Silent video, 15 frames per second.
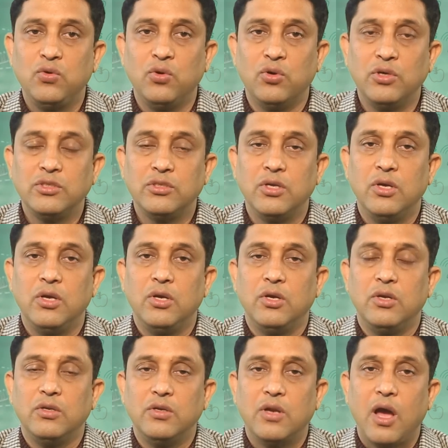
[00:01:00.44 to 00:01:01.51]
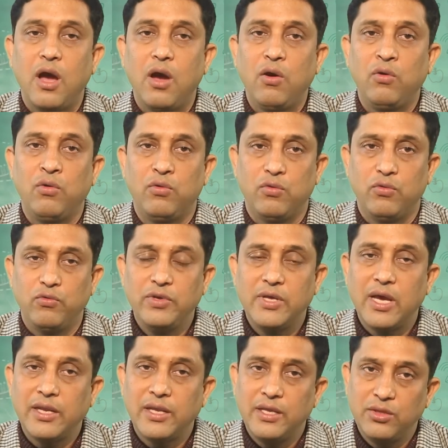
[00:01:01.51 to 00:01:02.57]
course, now we
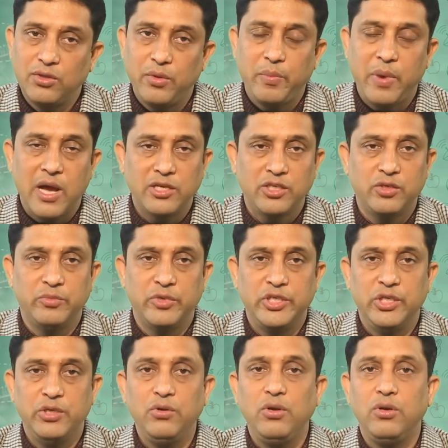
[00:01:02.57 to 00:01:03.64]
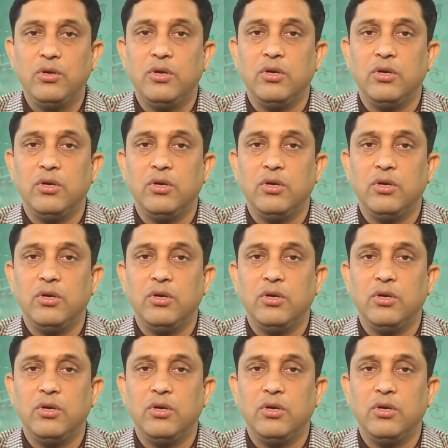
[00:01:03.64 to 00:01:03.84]
are in the first module.